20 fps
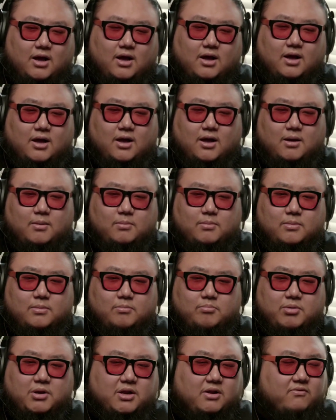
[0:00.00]
Um,
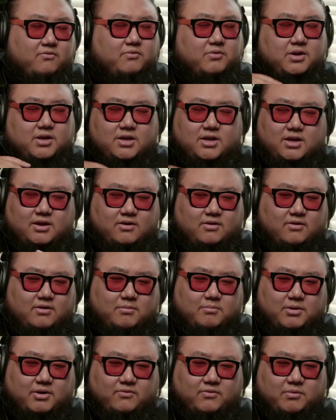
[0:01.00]
but if we
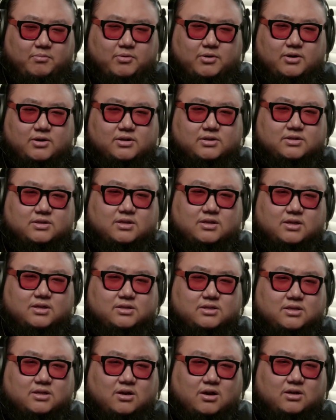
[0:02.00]
but if we put it into
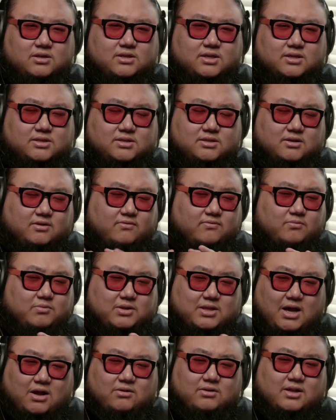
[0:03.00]
into the context of
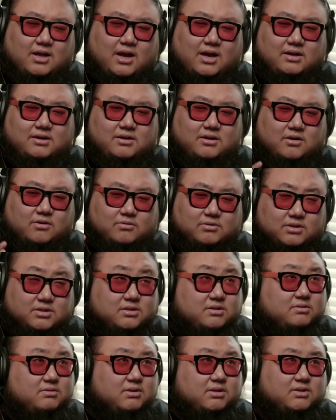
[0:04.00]
without that, you know,
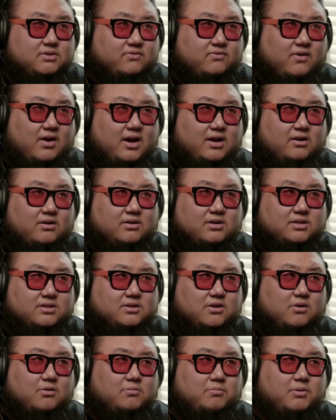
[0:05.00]
it's it's fine on its
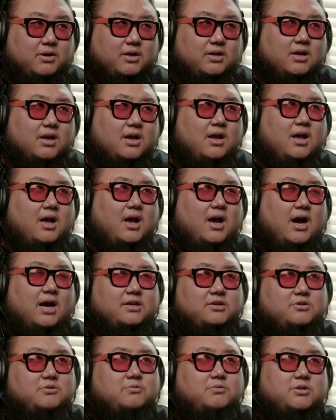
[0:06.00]
own. But I
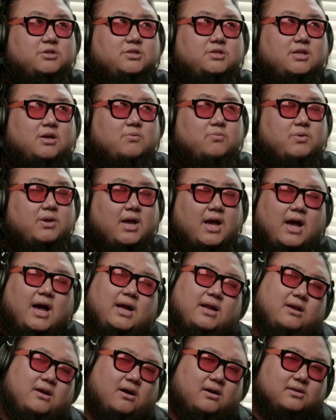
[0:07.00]
do wish that we
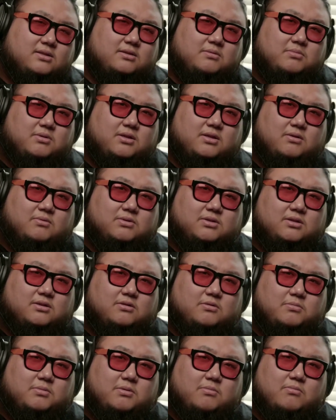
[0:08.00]
had gotten something that was a
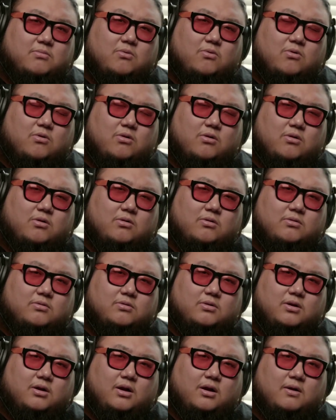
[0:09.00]
little bit more
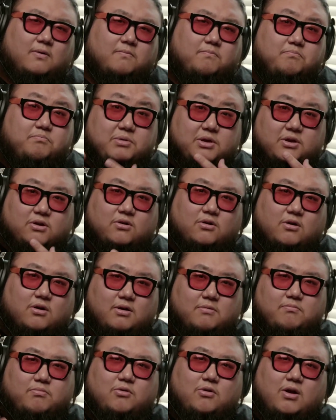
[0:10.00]
uh, bigger
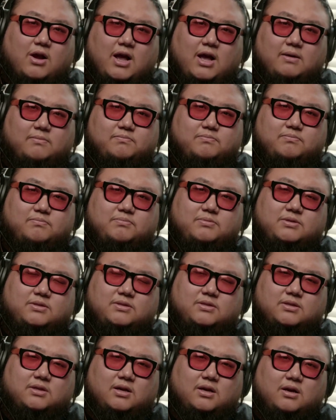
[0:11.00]
and
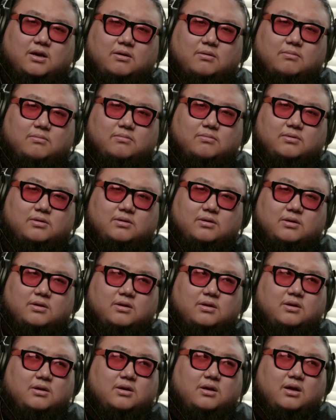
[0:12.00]
perhaps um,
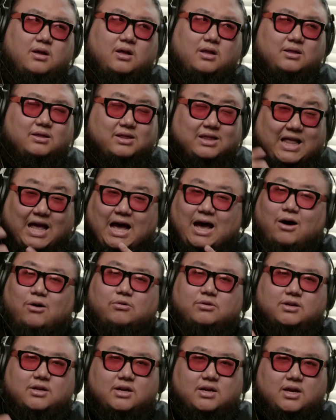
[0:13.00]

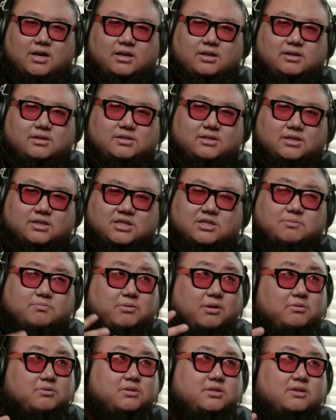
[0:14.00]
loud and
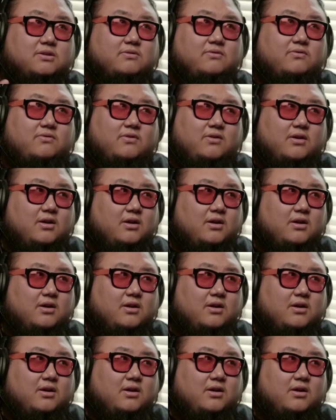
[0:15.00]
explosive.